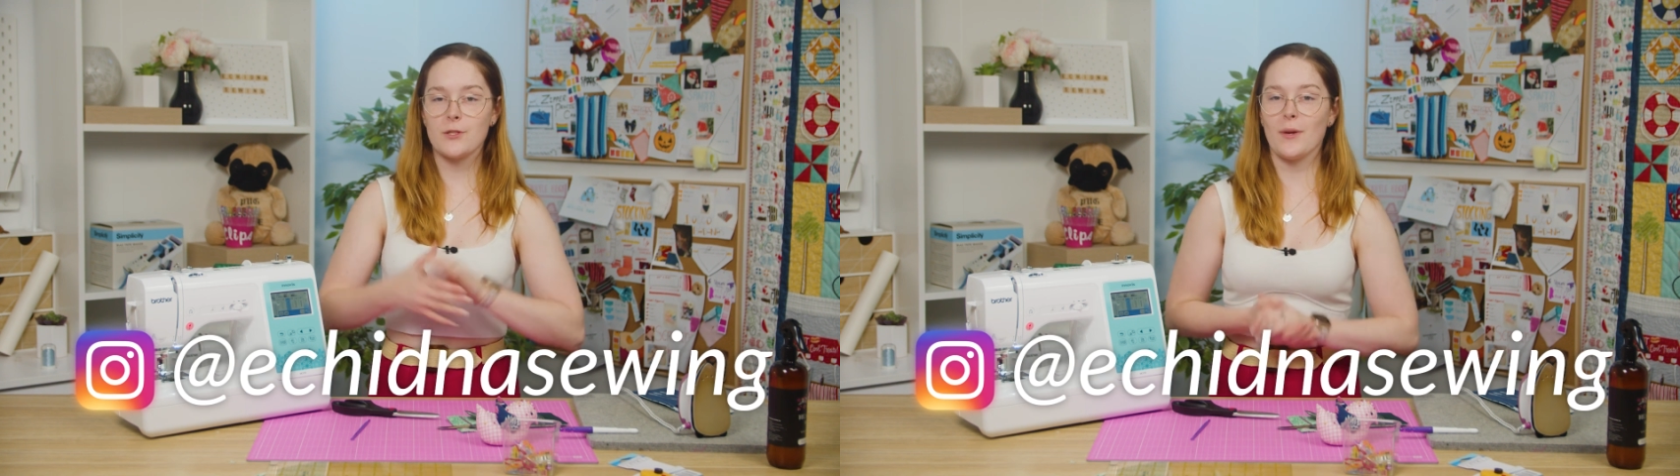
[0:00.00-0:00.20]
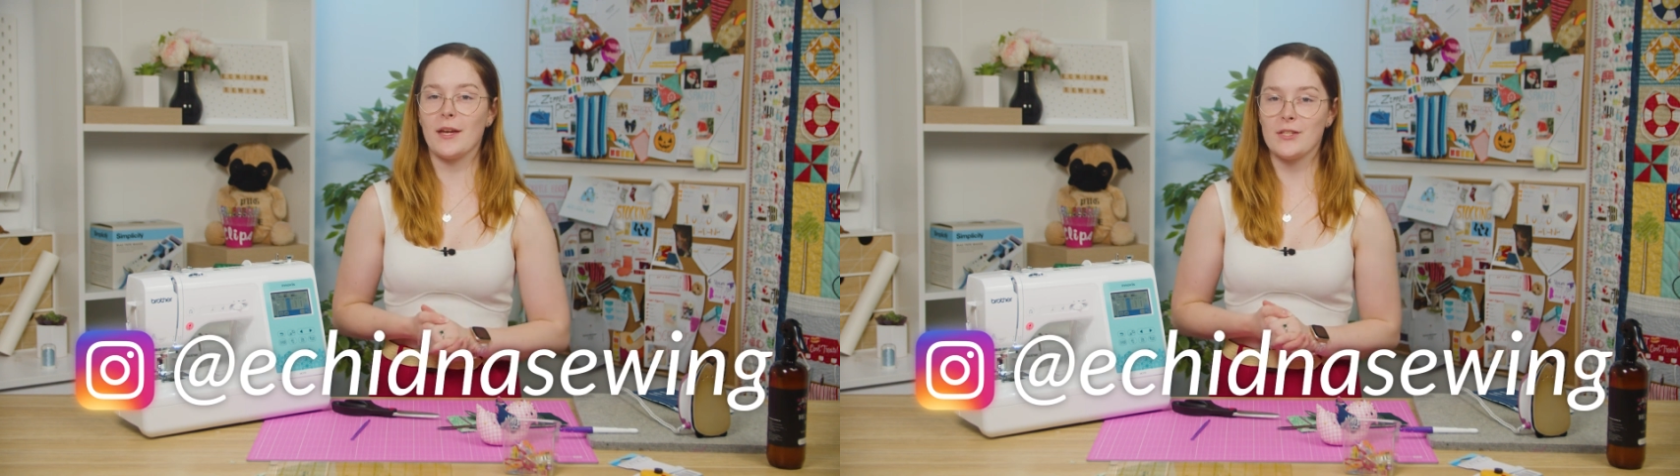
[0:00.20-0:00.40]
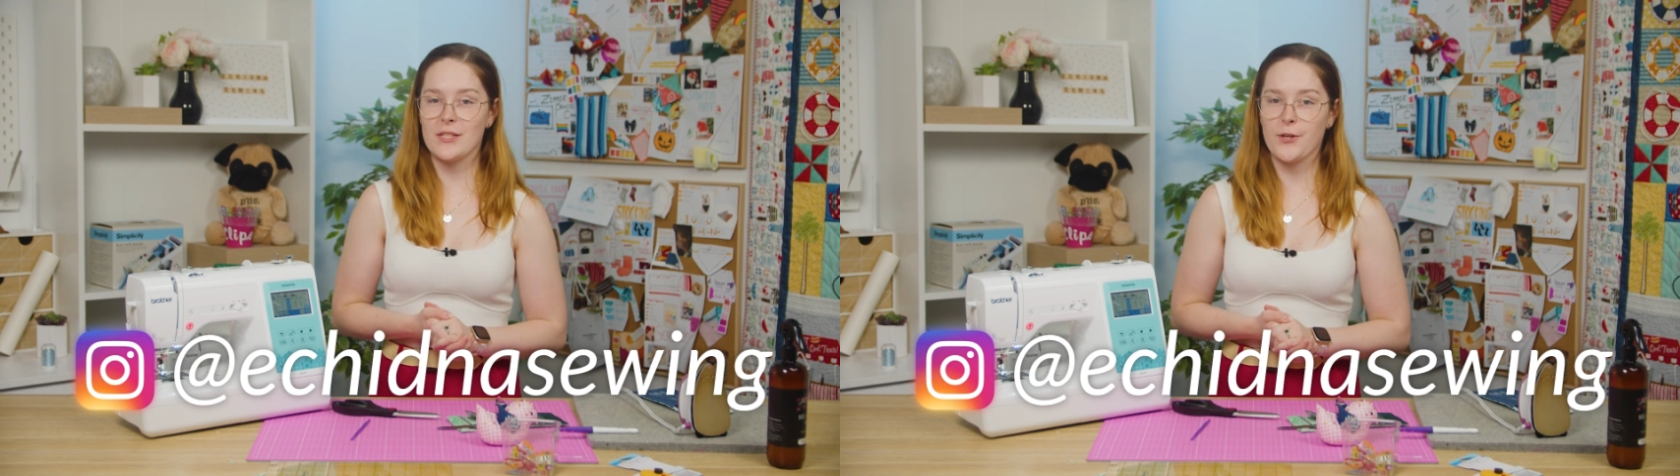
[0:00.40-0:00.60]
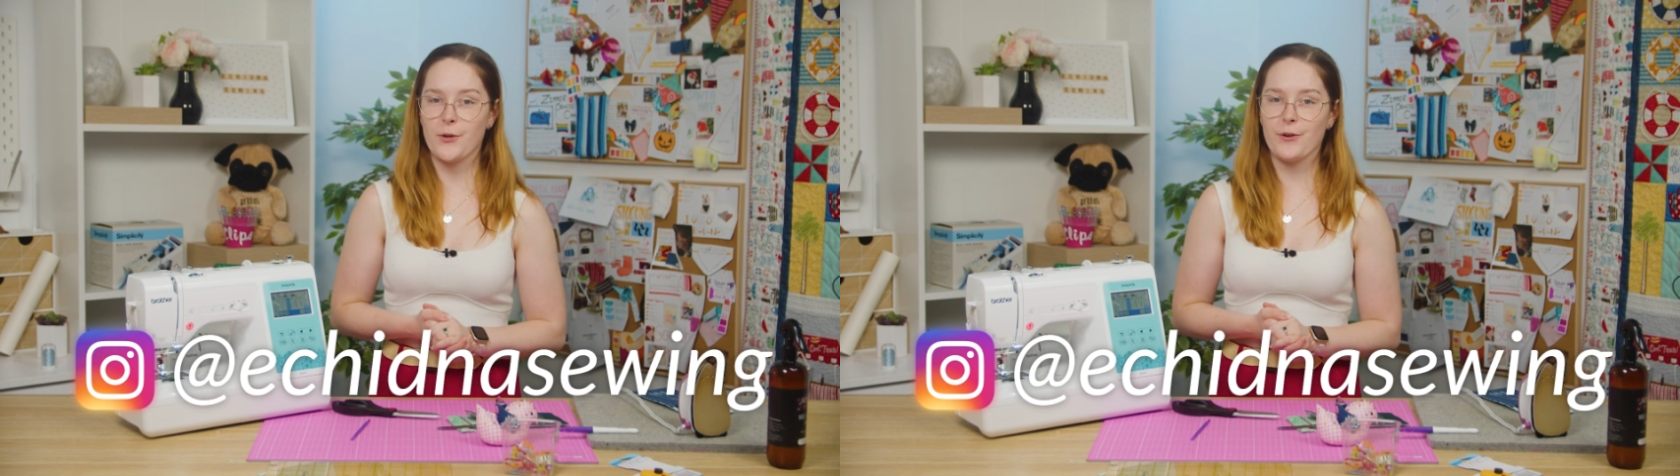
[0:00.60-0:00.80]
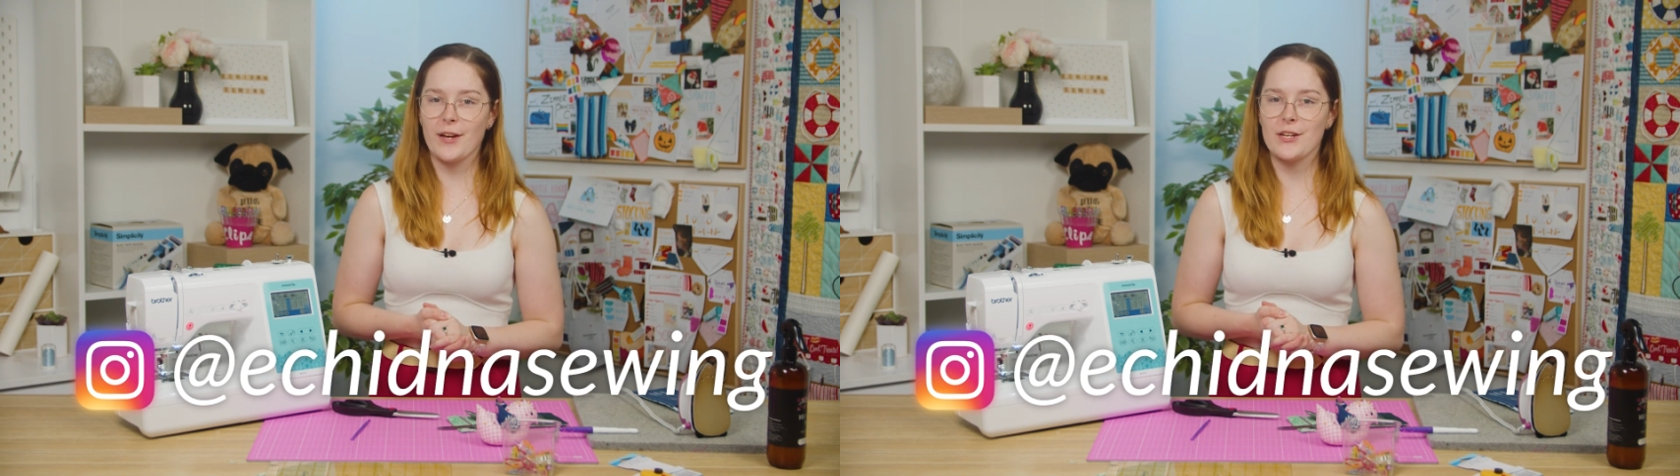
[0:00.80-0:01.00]
so we can see your
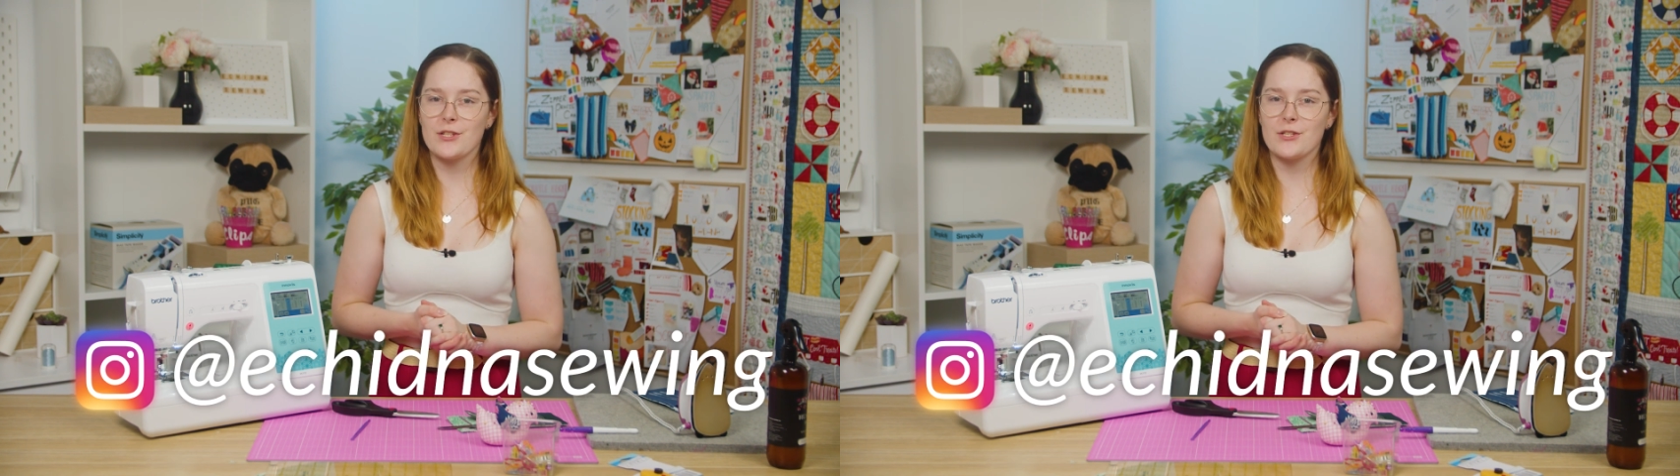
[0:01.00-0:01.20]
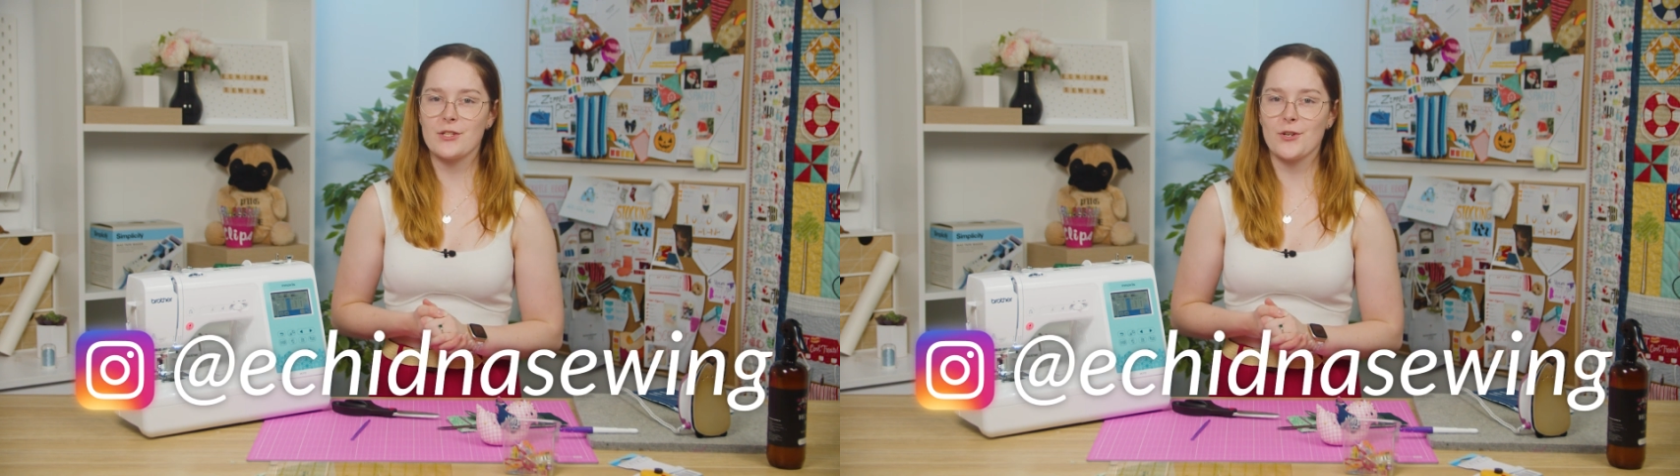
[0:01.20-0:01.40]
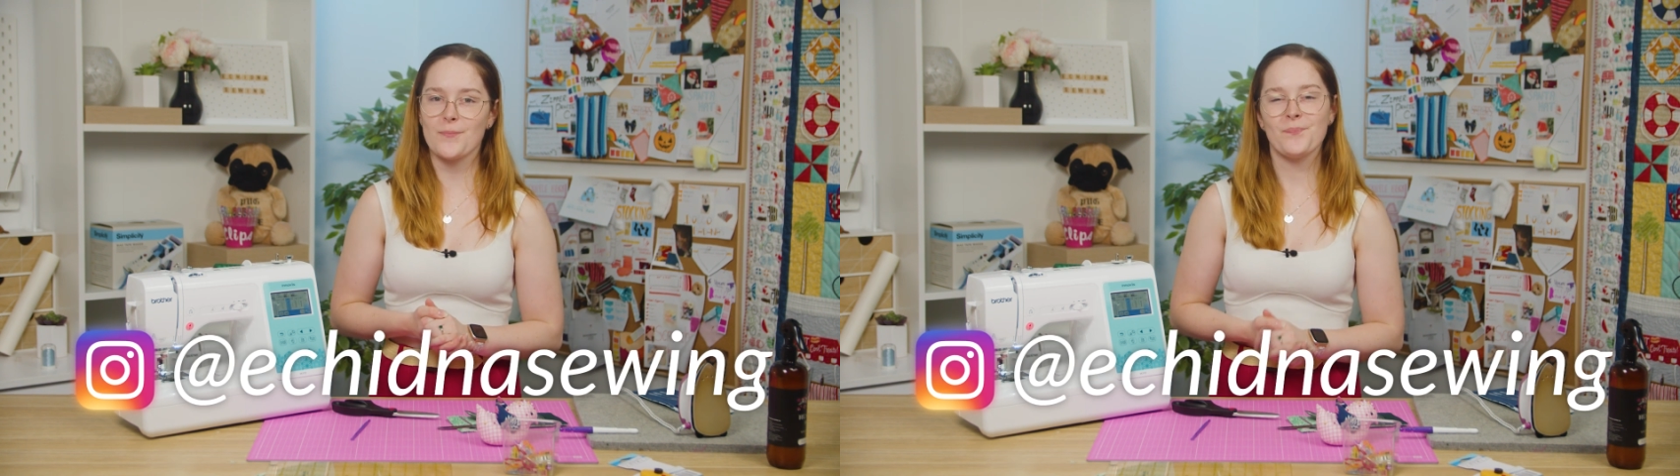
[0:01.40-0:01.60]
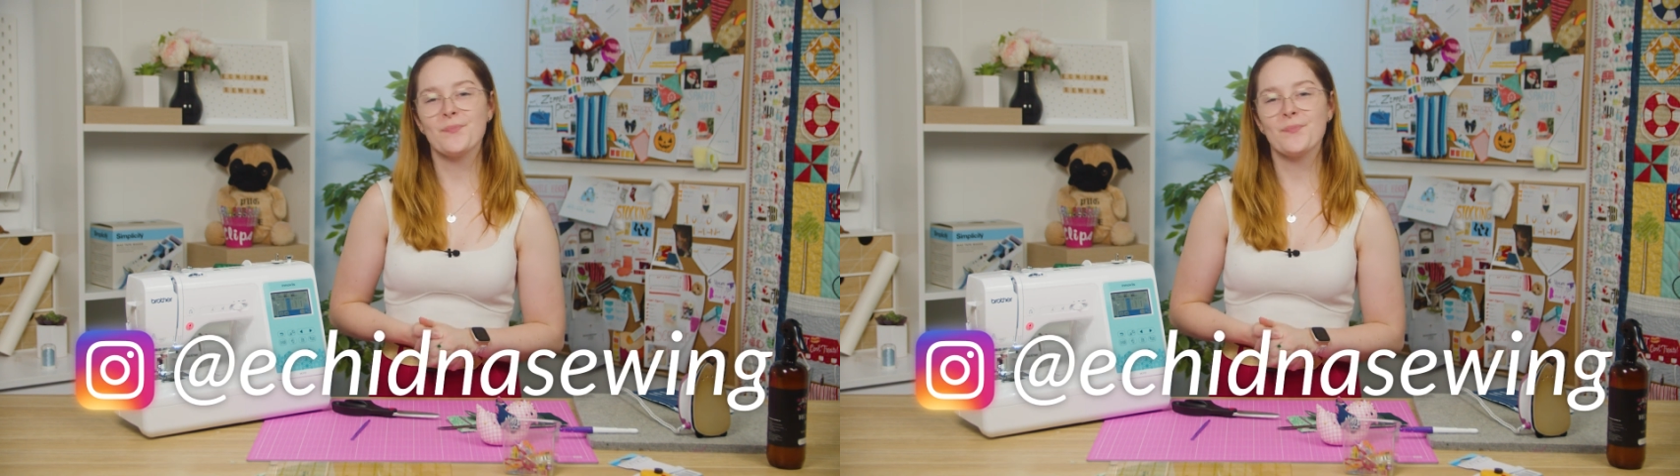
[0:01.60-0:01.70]
creations too.